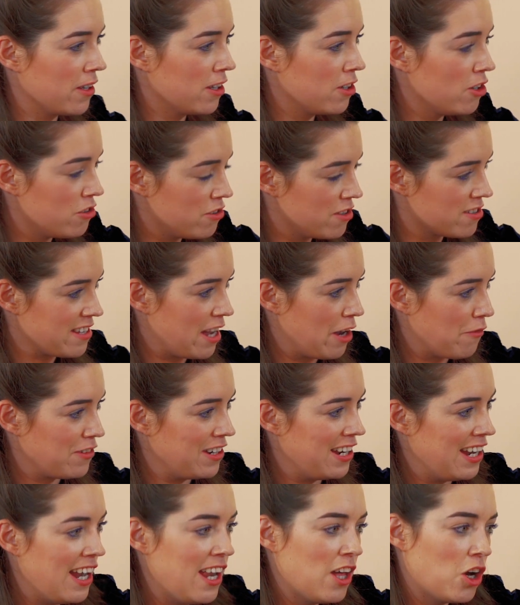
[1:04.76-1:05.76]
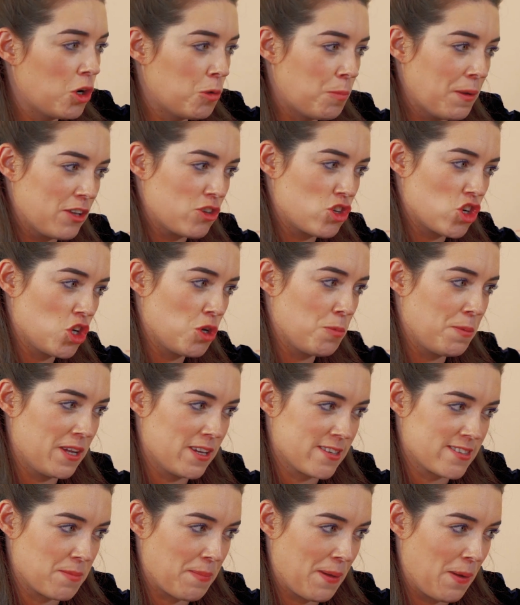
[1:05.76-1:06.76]
including yourself, are a little bit
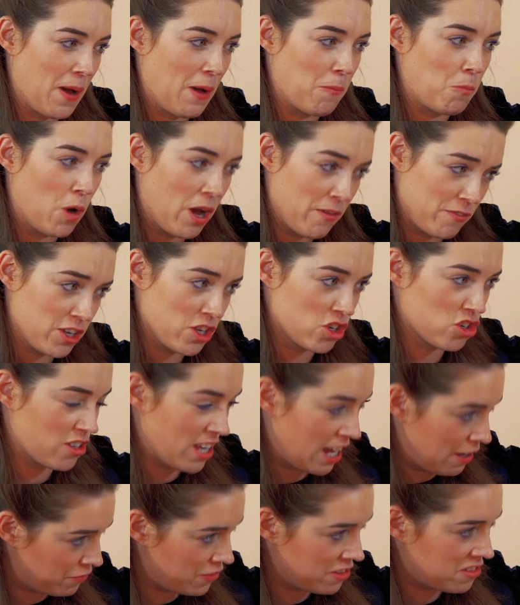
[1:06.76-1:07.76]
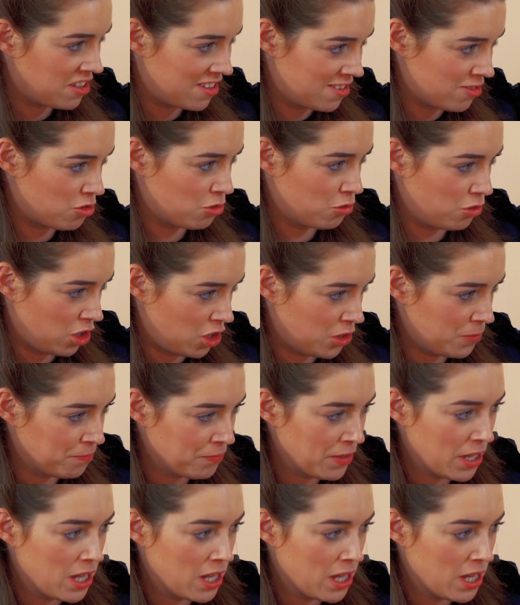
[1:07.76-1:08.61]
dubious about whether you should have the tint or not.